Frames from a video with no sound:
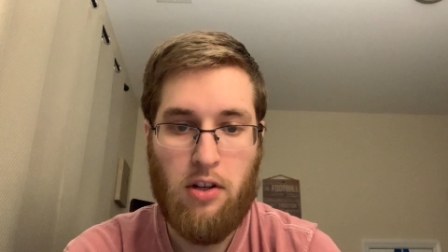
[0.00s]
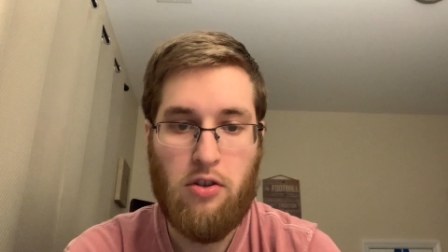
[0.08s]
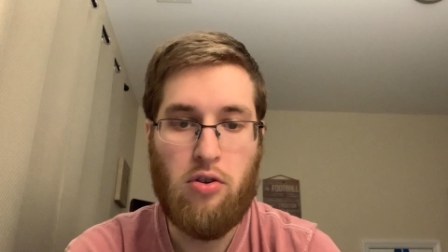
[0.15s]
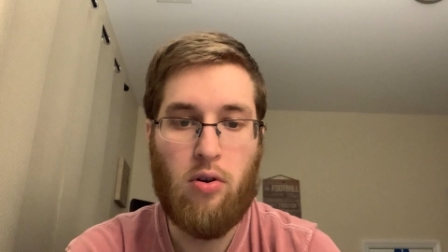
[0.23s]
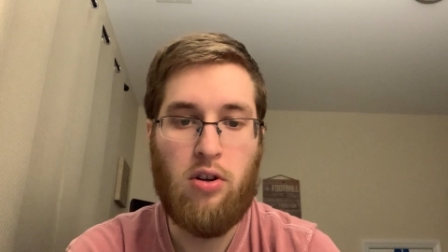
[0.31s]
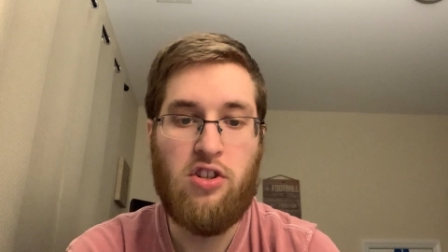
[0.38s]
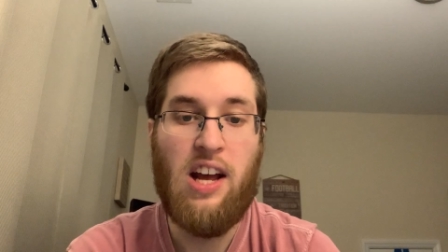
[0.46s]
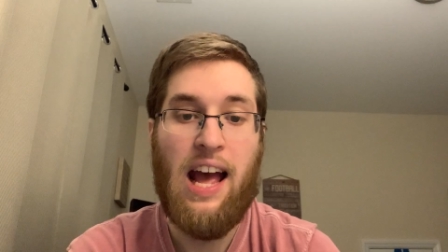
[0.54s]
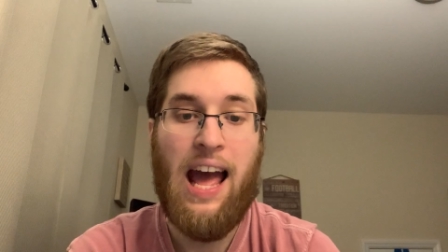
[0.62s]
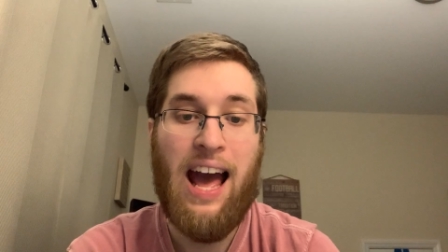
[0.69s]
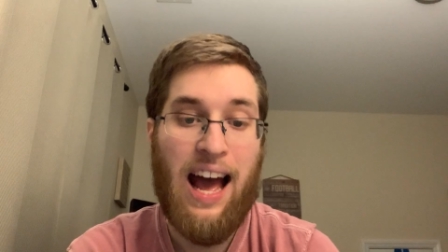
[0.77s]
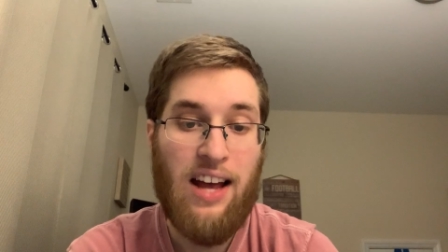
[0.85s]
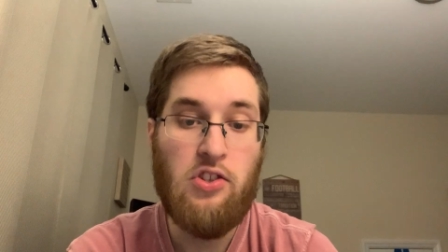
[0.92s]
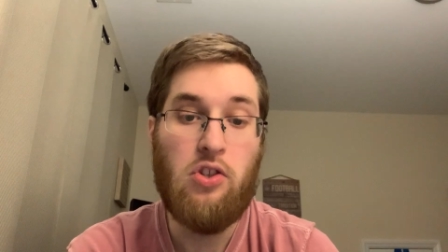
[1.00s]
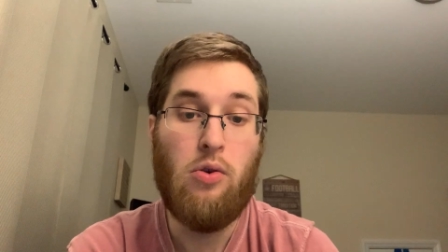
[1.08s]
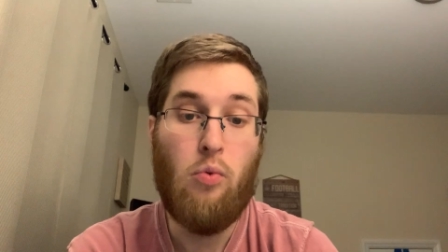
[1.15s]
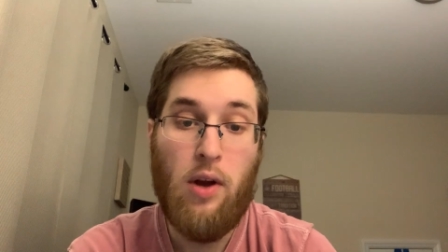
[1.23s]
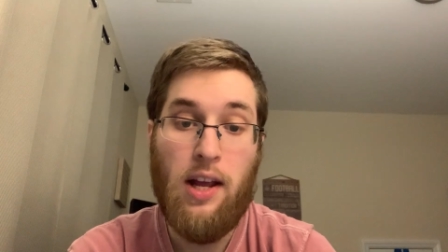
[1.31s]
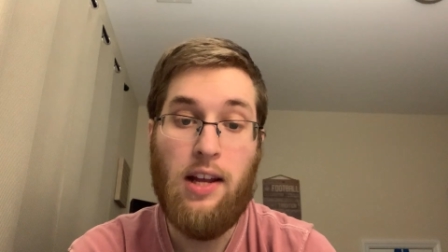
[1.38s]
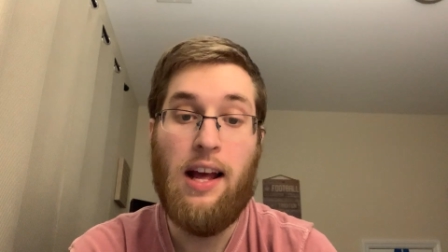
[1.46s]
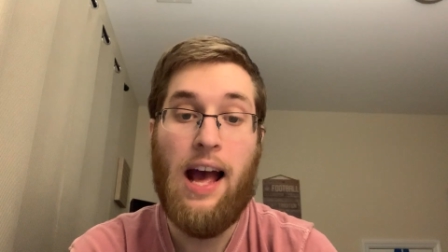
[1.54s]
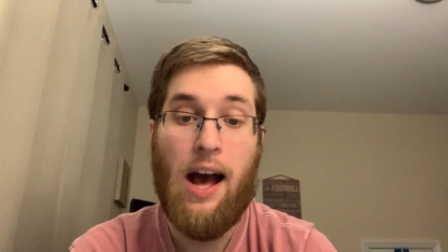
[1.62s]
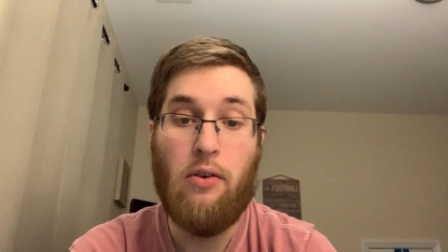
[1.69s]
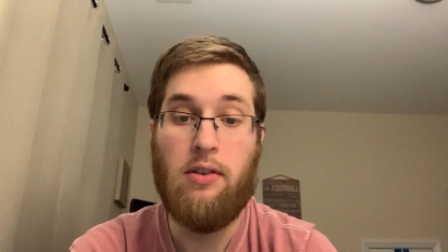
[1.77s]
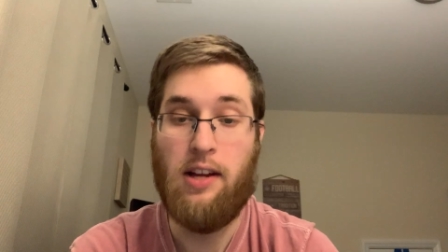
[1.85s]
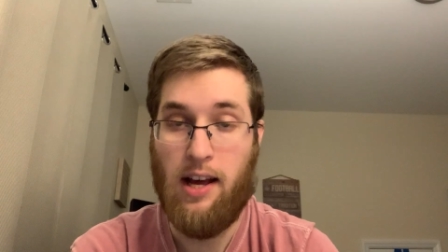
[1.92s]
Georgia has to win
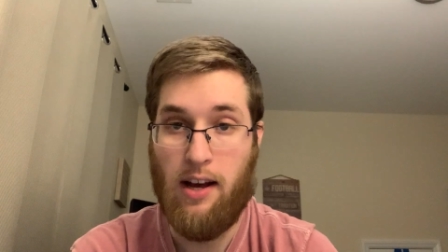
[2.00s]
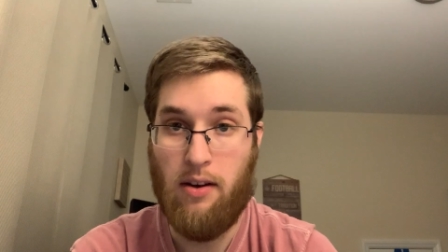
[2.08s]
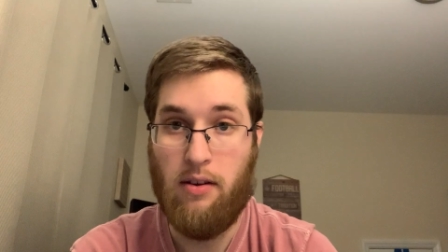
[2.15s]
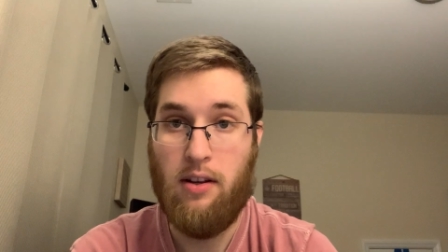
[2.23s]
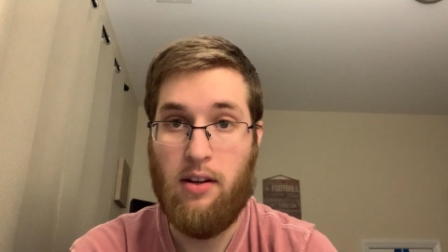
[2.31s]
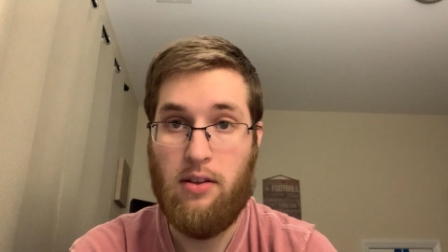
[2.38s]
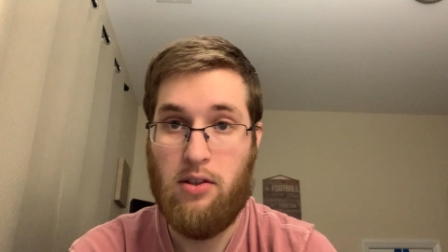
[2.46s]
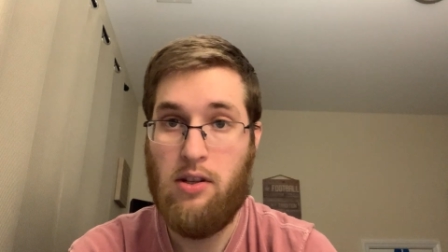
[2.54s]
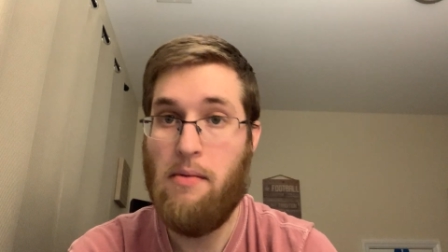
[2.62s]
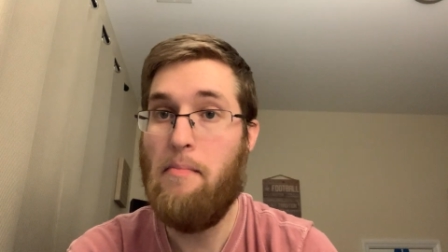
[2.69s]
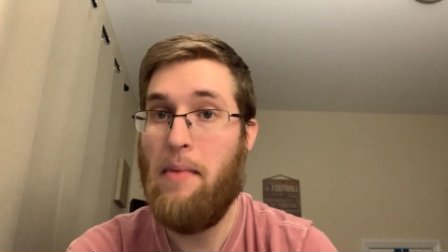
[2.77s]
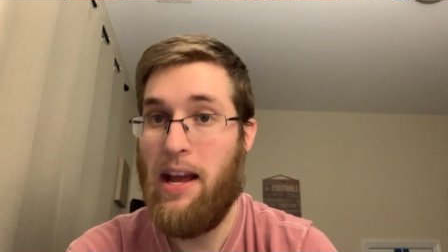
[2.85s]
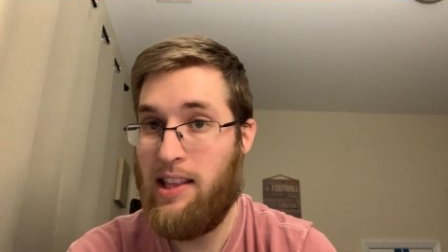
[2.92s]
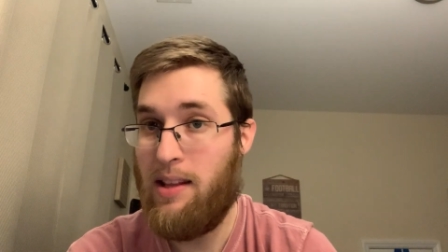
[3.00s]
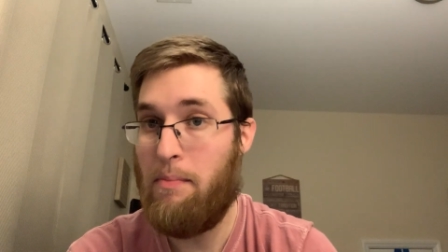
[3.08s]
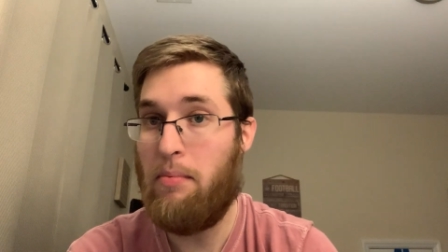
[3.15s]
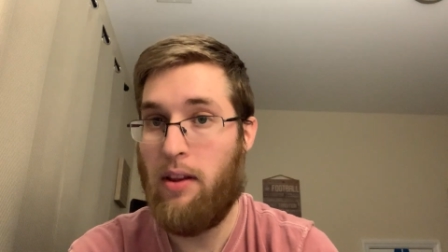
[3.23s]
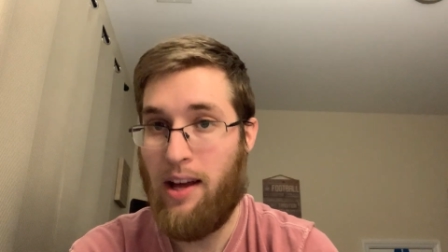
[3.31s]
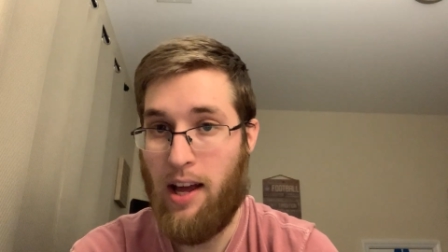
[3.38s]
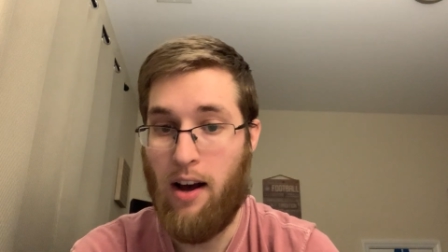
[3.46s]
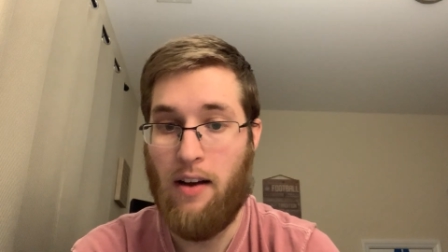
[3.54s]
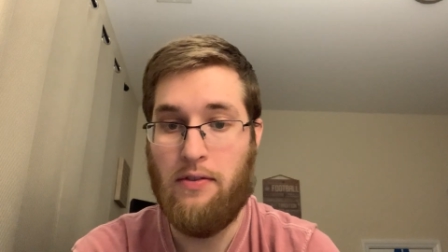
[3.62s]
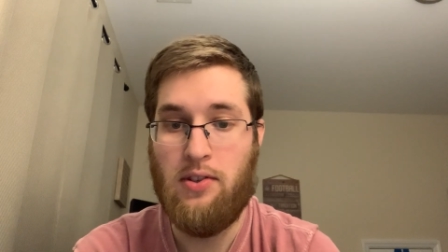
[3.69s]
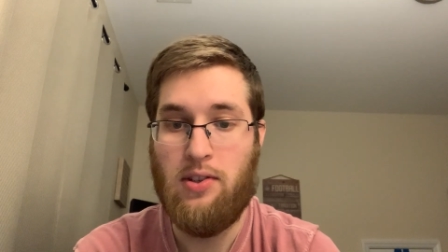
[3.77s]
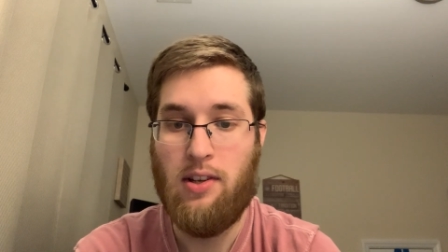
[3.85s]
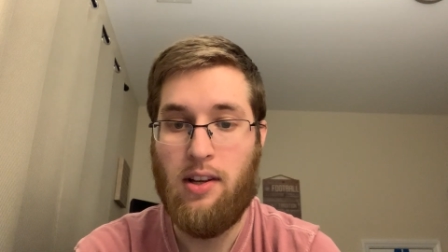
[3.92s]
out now to make the
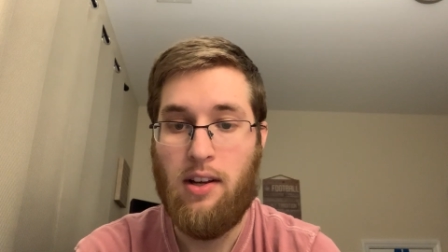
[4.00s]
playoffs.